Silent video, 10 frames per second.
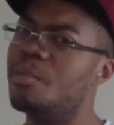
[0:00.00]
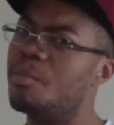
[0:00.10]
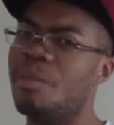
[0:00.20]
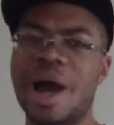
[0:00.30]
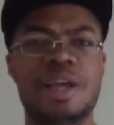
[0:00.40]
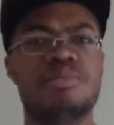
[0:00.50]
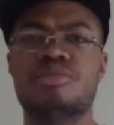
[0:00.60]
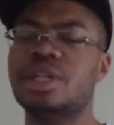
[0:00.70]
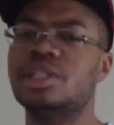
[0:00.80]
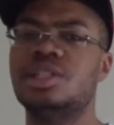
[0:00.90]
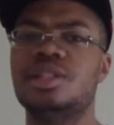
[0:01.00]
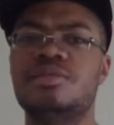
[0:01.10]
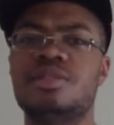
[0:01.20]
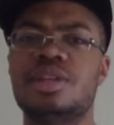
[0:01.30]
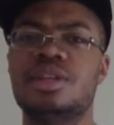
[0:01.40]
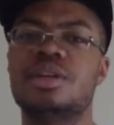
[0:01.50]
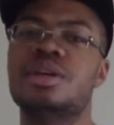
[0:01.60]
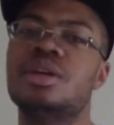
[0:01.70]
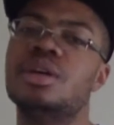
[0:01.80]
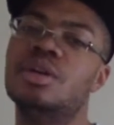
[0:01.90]
Mike Bree TV.
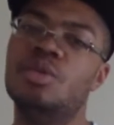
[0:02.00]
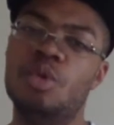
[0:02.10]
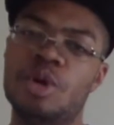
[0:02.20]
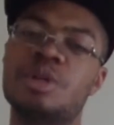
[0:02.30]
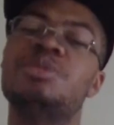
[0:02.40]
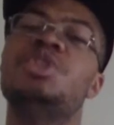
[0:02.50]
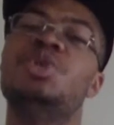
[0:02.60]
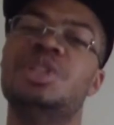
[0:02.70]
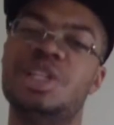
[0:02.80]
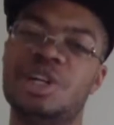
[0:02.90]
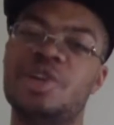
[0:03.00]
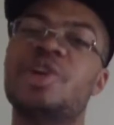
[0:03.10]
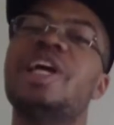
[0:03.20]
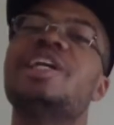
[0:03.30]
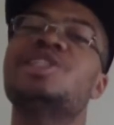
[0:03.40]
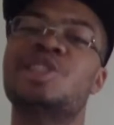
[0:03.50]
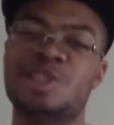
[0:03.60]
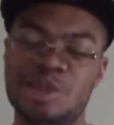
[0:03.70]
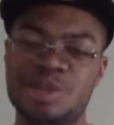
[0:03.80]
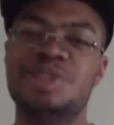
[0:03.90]
Welcome to another
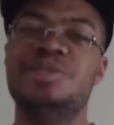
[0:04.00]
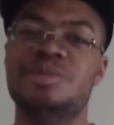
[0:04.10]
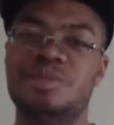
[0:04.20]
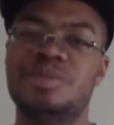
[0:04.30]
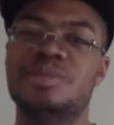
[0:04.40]
exclusive.